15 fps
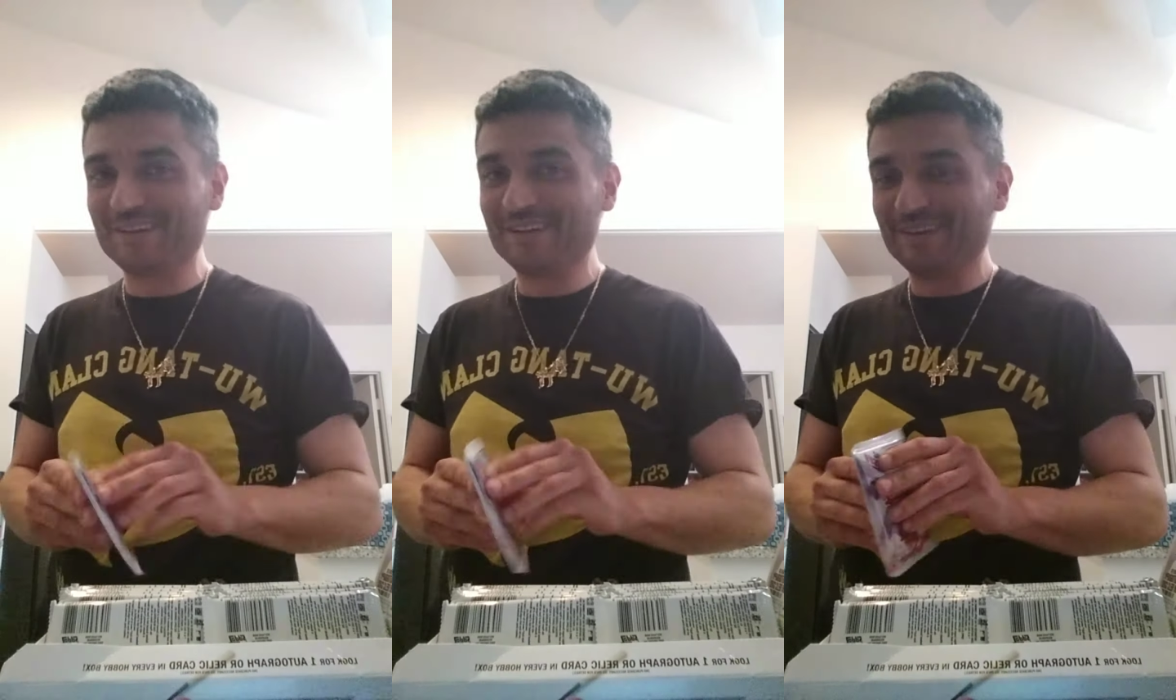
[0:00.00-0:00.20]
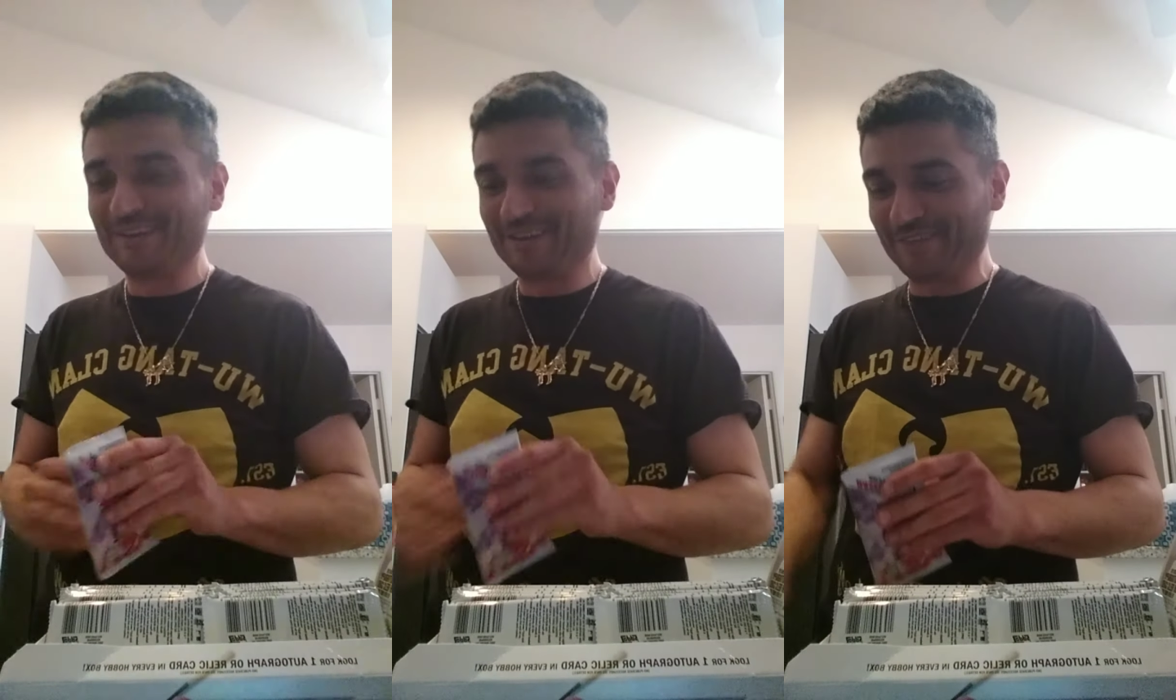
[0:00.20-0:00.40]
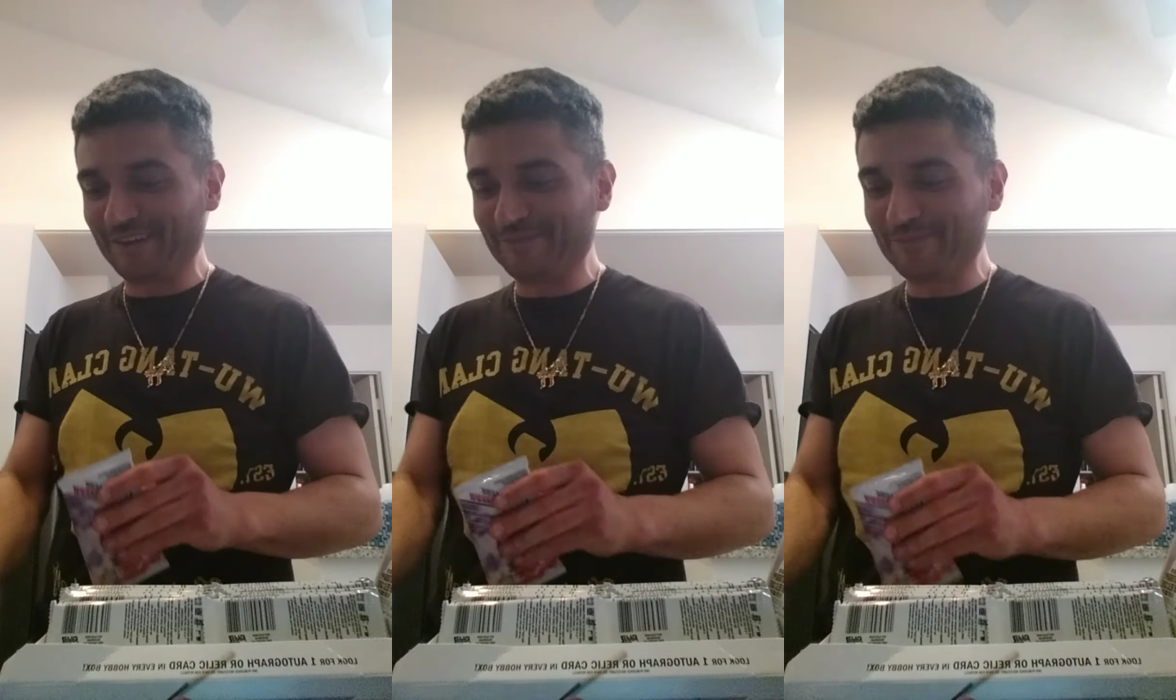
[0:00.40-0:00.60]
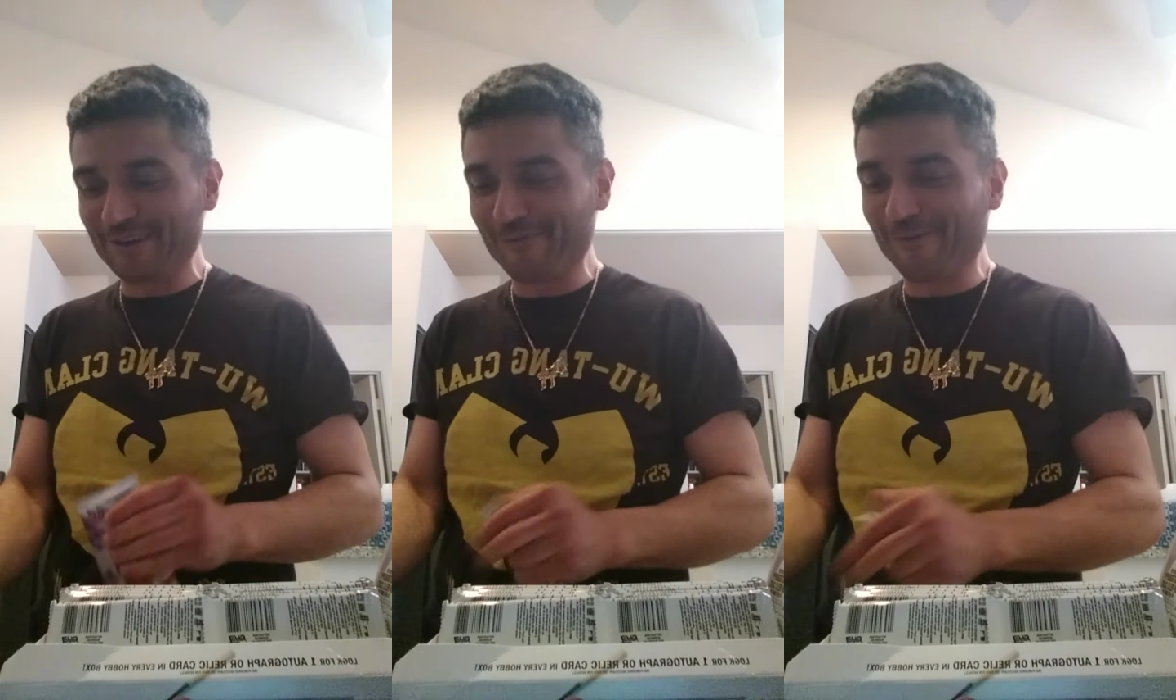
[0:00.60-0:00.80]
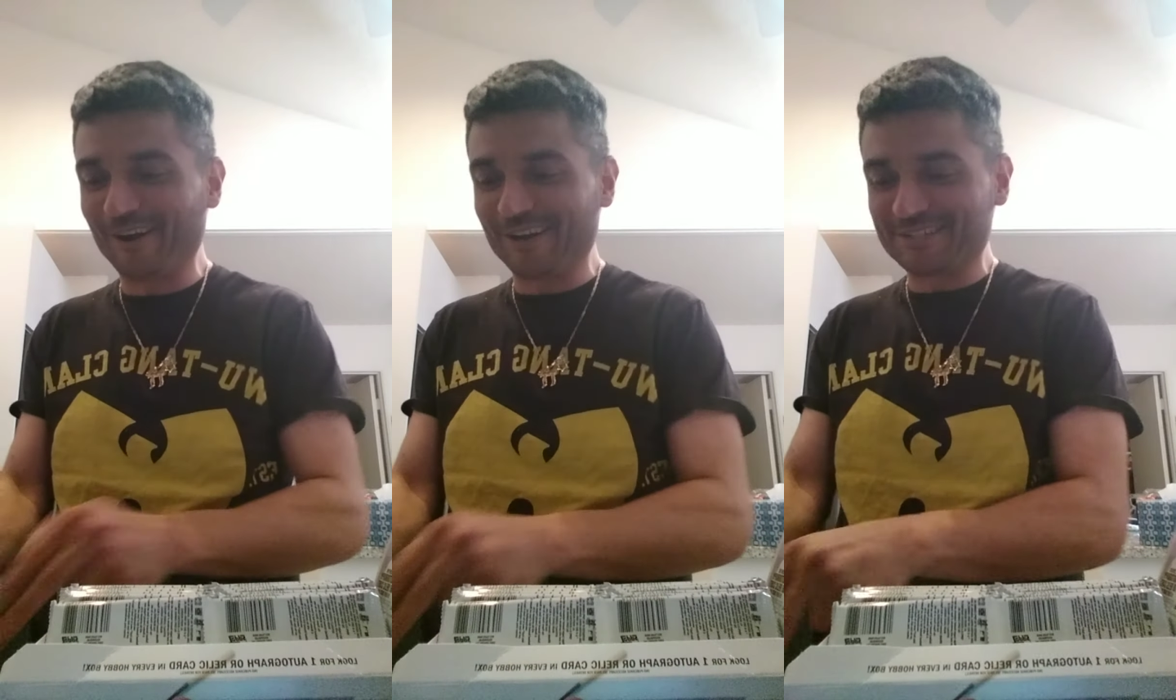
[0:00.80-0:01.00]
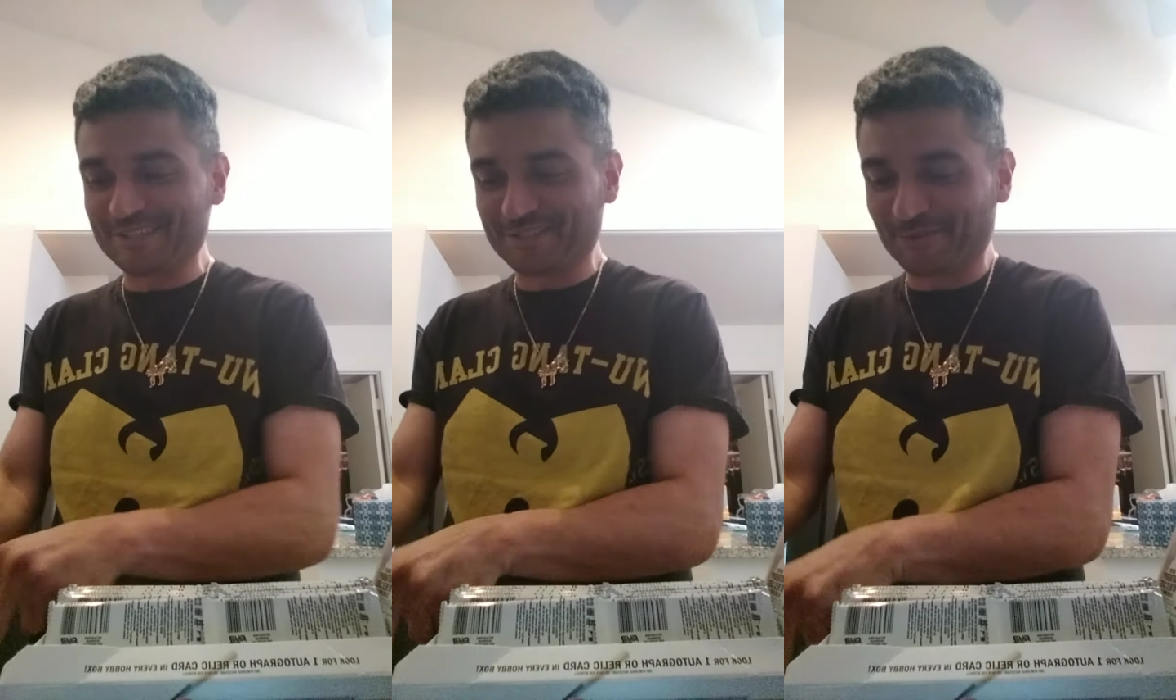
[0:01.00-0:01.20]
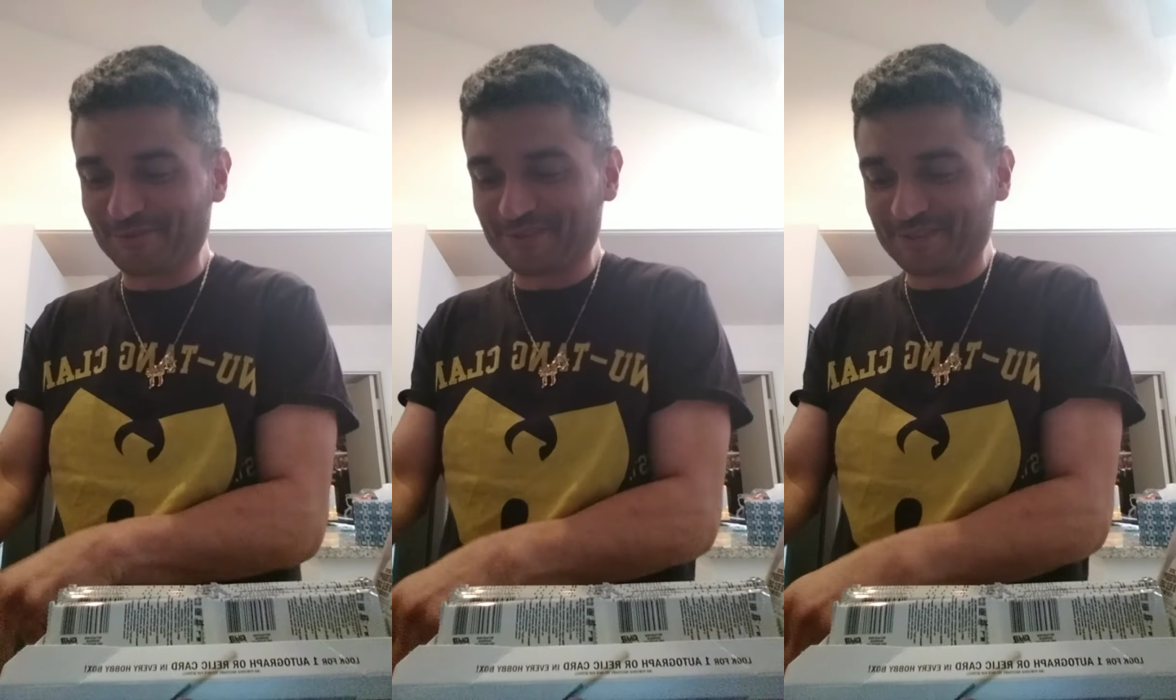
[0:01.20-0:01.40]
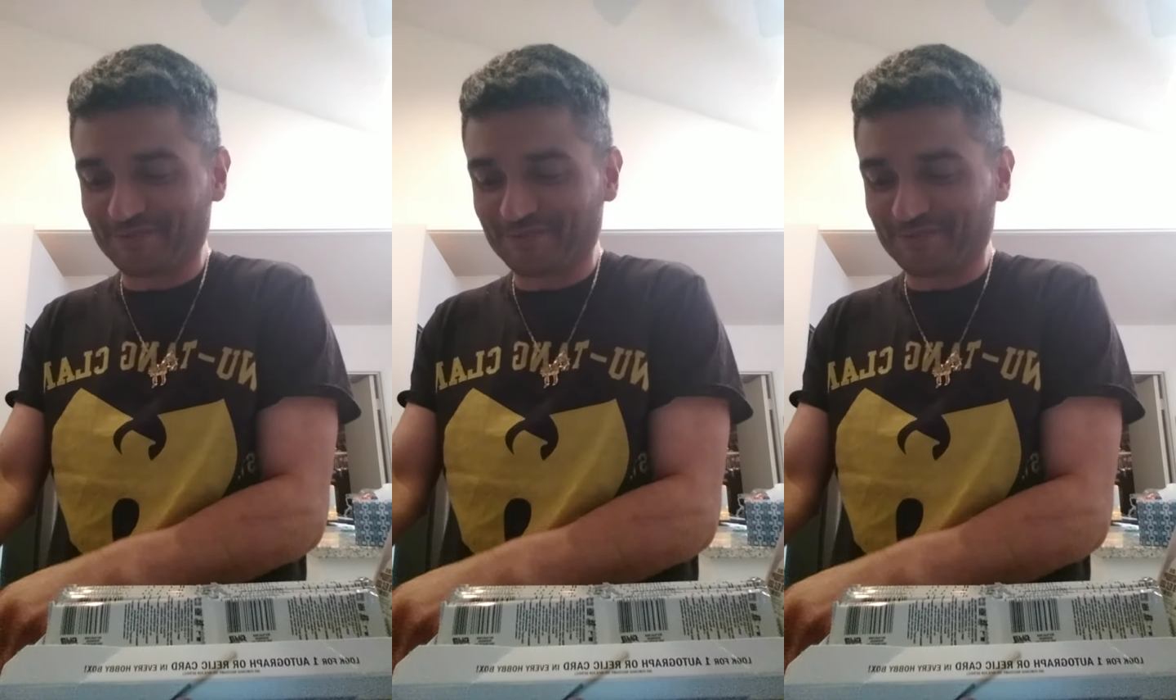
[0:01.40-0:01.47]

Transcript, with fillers: If anybody watches through this